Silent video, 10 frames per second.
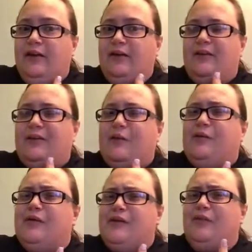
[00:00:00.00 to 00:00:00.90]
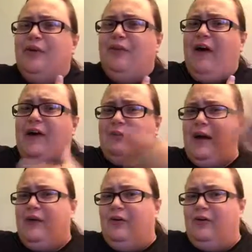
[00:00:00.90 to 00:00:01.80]
you know, some of the stuff you find at
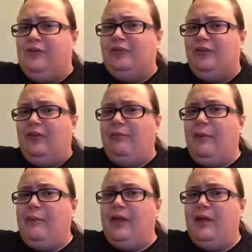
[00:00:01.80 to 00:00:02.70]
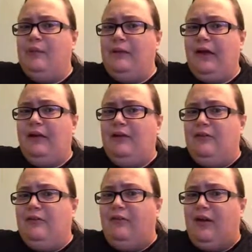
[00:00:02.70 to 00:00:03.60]
Michael's is maybe a little bit,
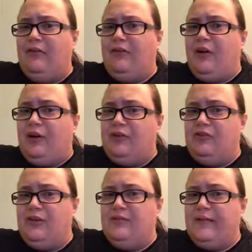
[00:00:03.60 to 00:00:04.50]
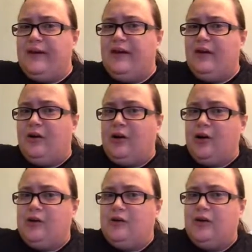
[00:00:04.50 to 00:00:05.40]
whatever, chintzy
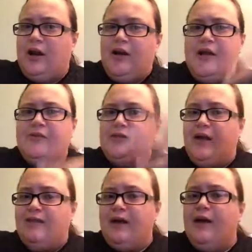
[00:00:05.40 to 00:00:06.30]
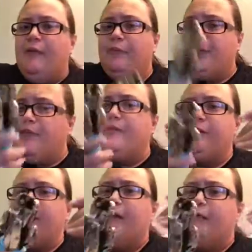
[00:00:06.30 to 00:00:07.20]
or not as nice, but this
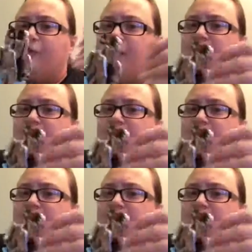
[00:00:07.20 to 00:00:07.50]
is like a